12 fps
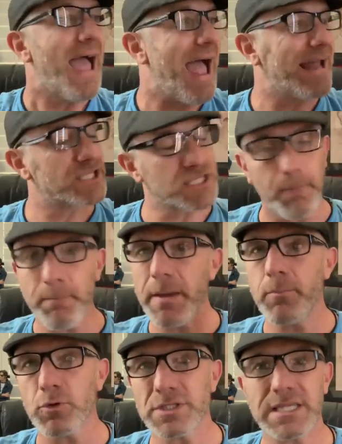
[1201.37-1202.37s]
And some
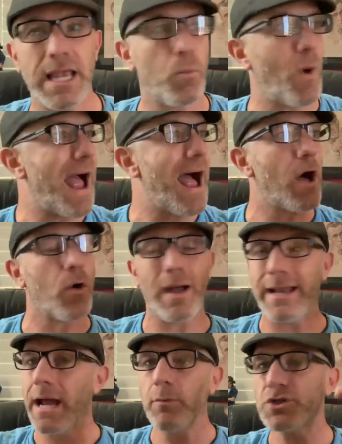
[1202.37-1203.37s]
people say, wow.
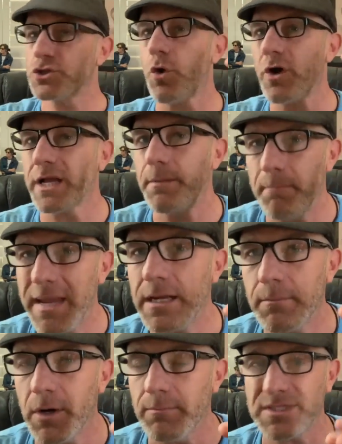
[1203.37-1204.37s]
And I was talking
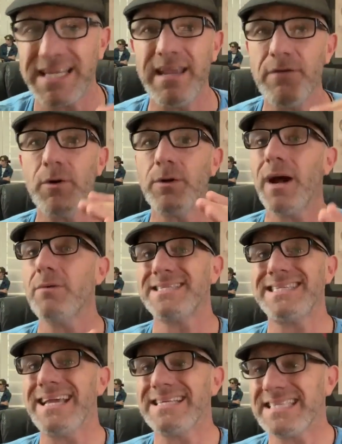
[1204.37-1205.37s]
minimums, even though I was
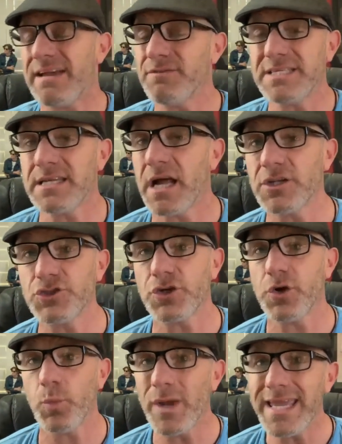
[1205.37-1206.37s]
saying 1700
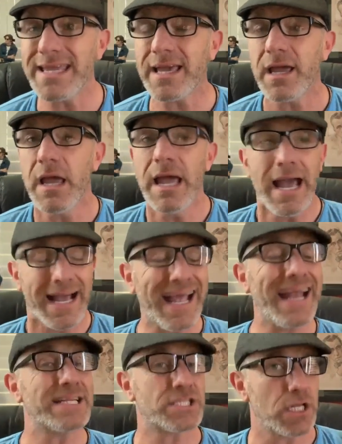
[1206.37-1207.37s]
a week.
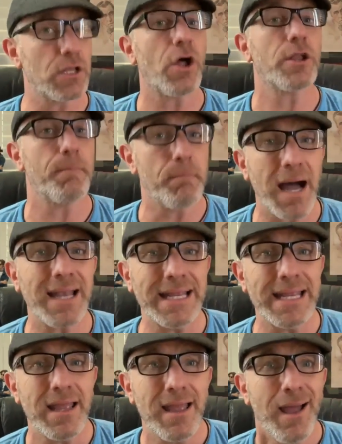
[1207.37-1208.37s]
Again, it's a lot of
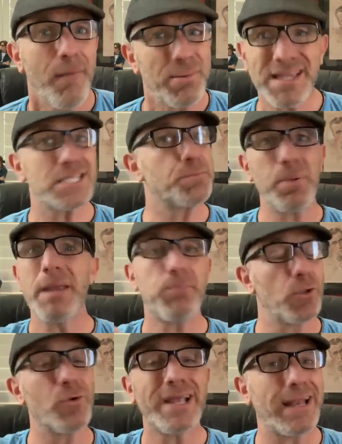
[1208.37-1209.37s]
money, but there's
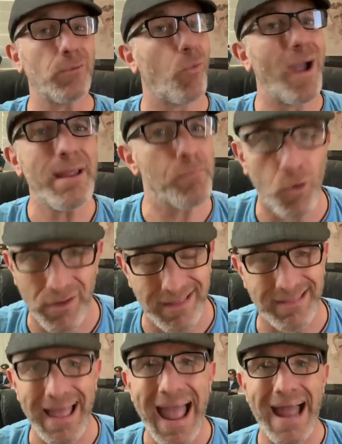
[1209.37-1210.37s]
people who are getting way more
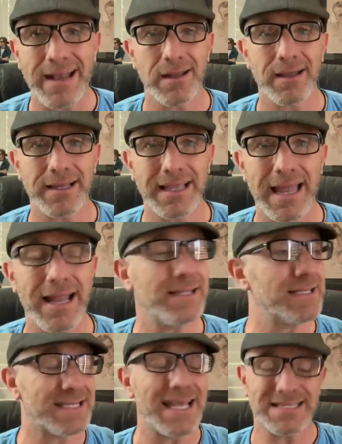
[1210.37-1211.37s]
than that. Again,
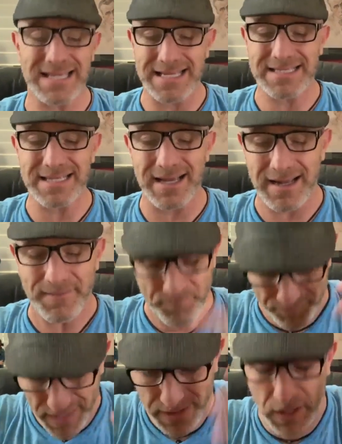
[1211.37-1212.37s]
it's
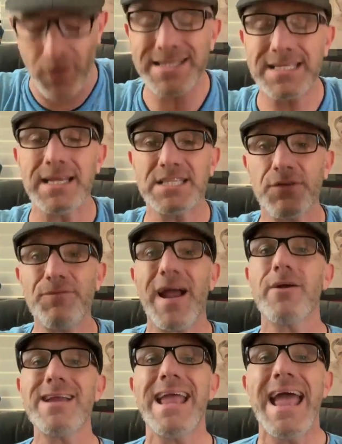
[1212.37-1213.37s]
a
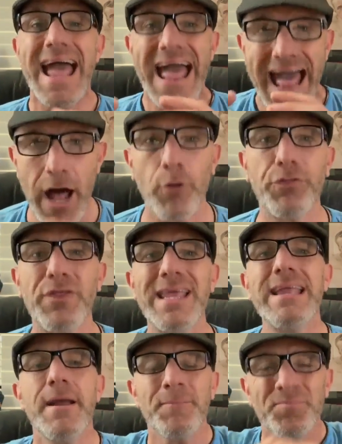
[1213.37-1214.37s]
very
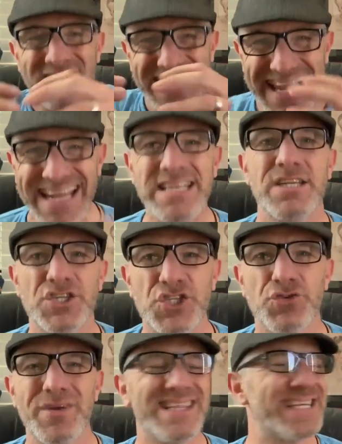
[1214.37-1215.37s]
healthy
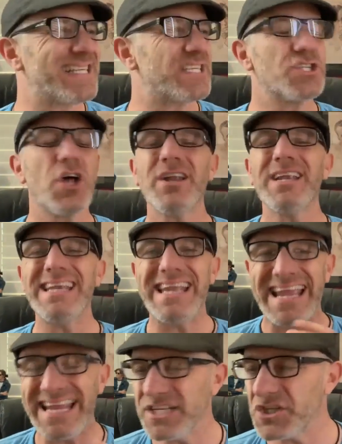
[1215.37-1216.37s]
industry. This is not an
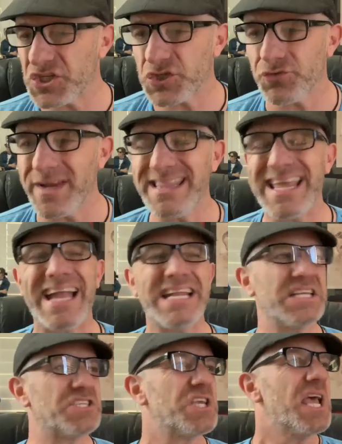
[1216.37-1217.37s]
industry that
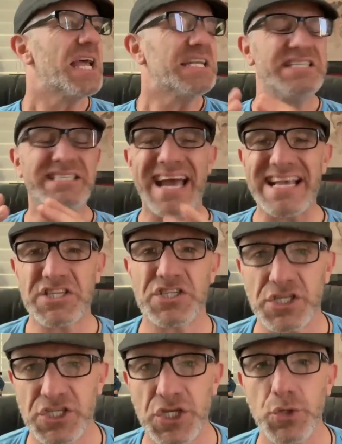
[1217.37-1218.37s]
is
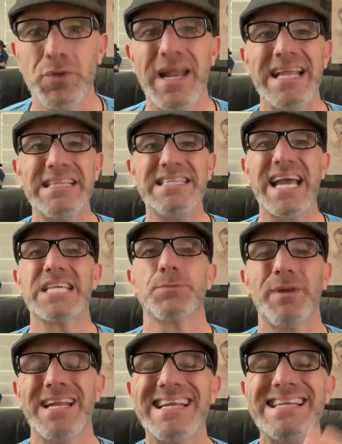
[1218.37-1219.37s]
destitute and
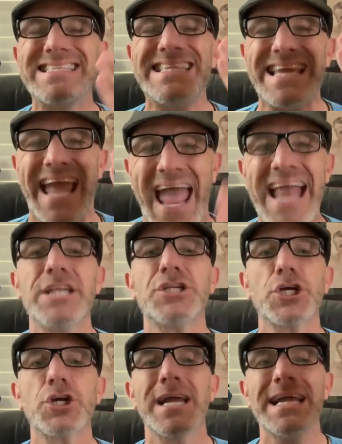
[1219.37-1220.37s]
desperate. It is the
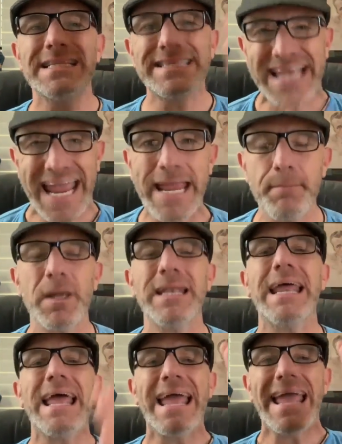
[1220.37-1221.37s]

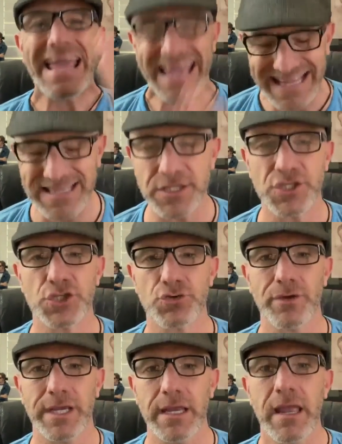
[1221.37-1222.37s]
entertainment
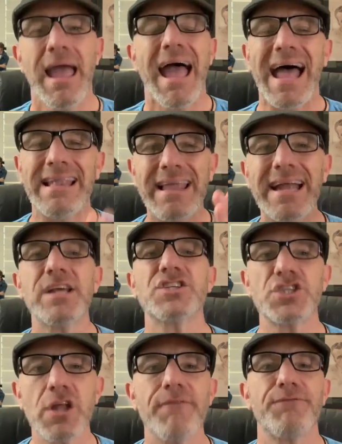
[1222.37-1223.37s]
industry. And let
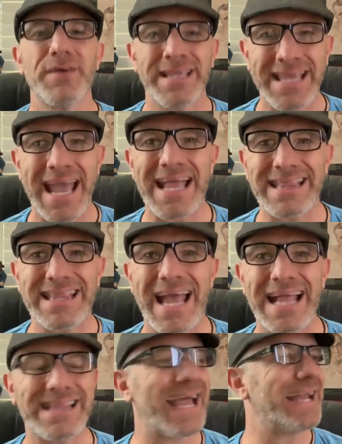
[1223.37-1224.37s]
us not forget
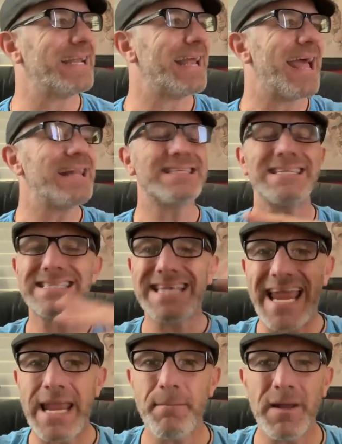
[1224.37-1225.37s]
that
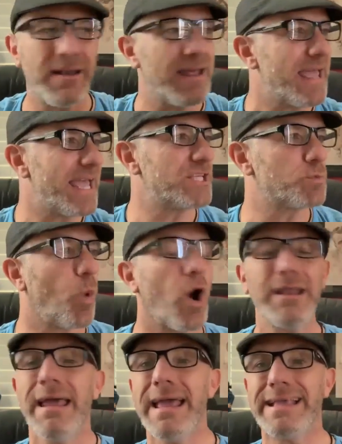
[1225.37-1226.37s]
entertainment is
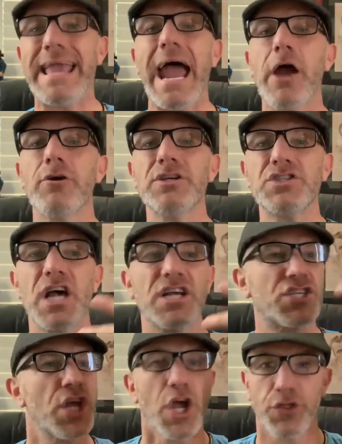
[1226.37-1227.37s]
what carries
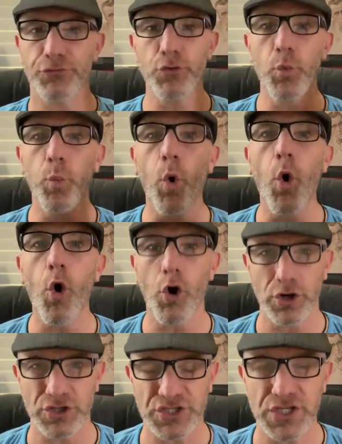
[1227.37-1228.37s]
us through
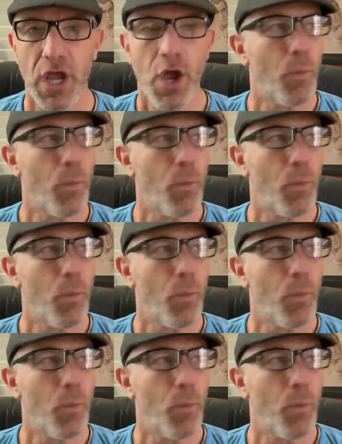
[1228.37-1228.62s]
wars.